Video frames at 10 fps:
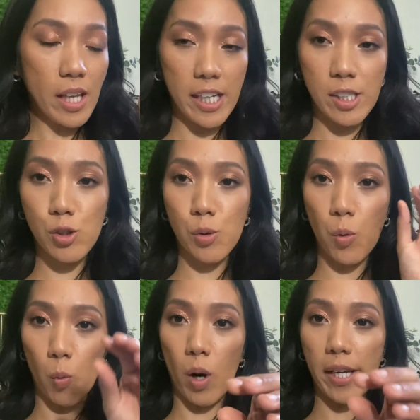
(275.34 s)
into
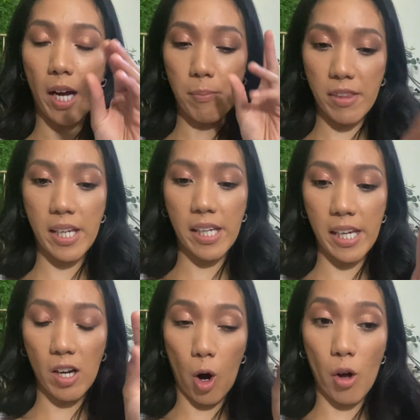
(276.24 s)
what I'm
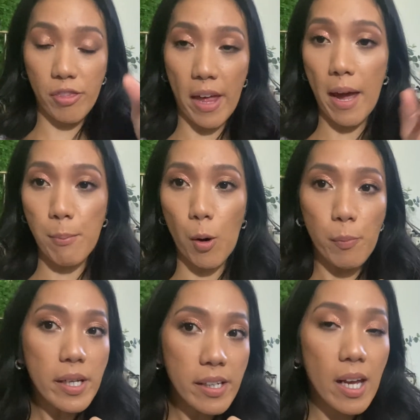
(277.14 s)
thinking on that
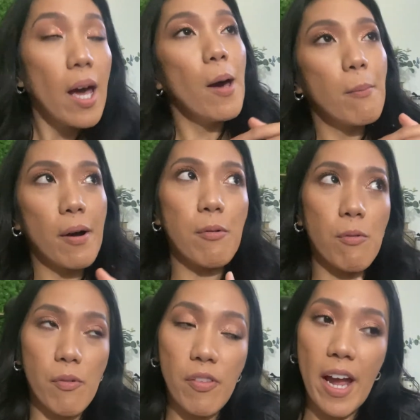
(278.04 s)
moment. But
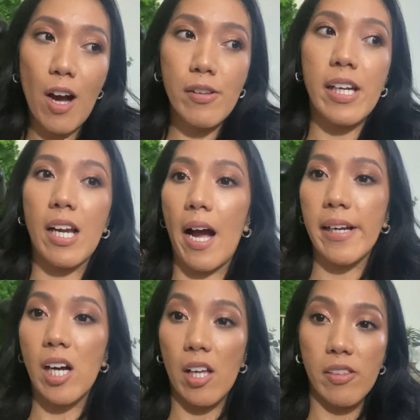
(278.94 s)
now that I
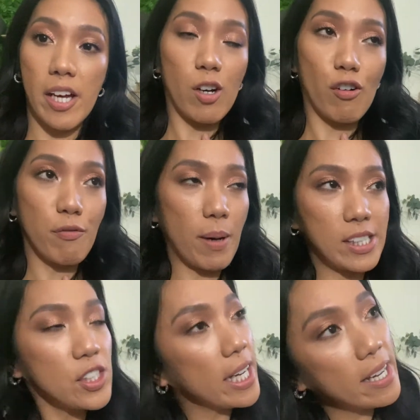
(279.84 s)
got that off my
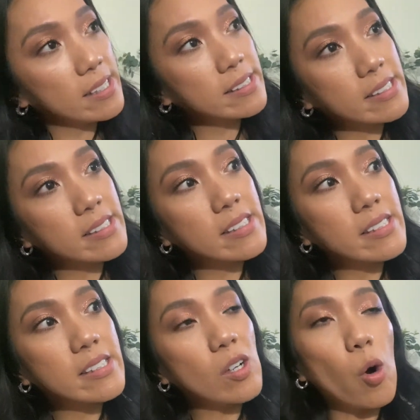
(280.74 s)
chest,
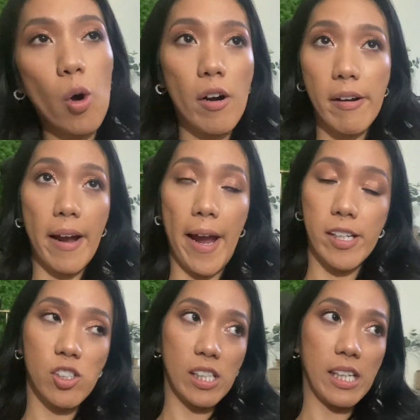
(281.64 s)
or
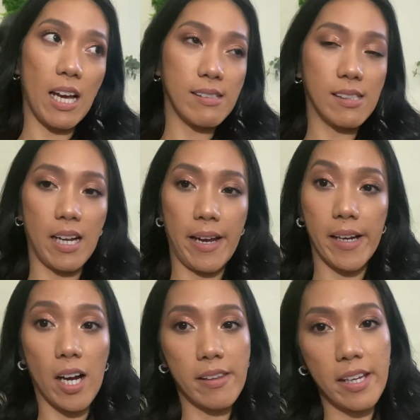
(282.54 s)
actually last night I
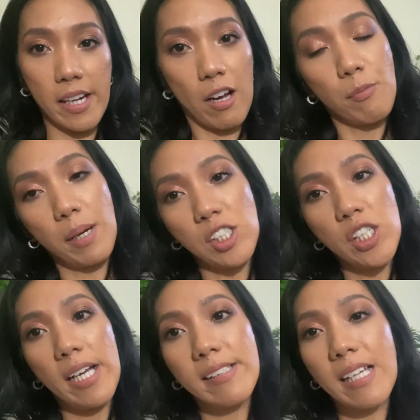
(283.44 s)
got that out my
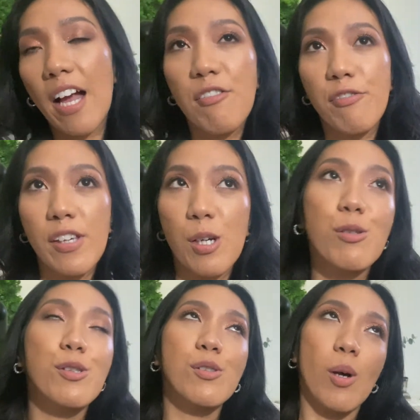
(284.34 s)
chest, I feel
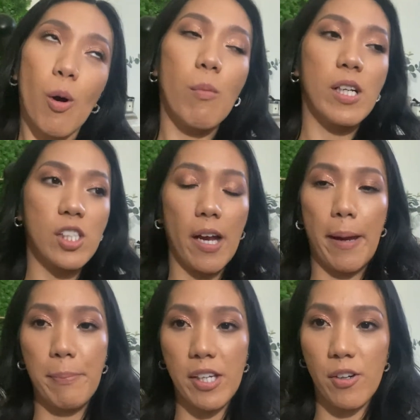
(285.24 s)
so much
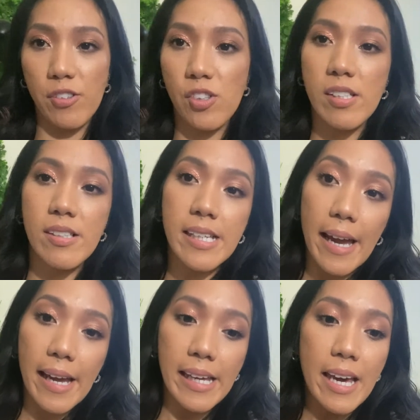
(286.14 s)
happier
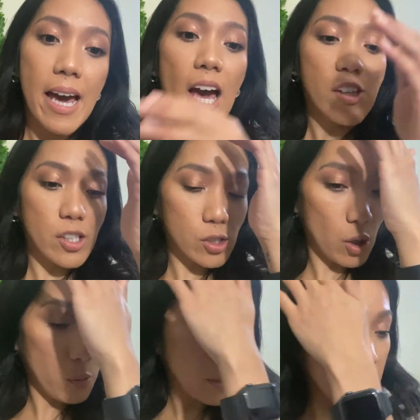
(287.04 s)
today. There's
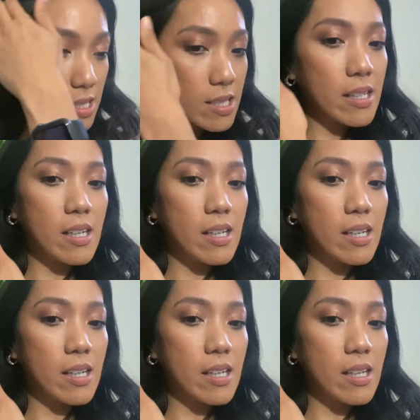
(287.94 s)
always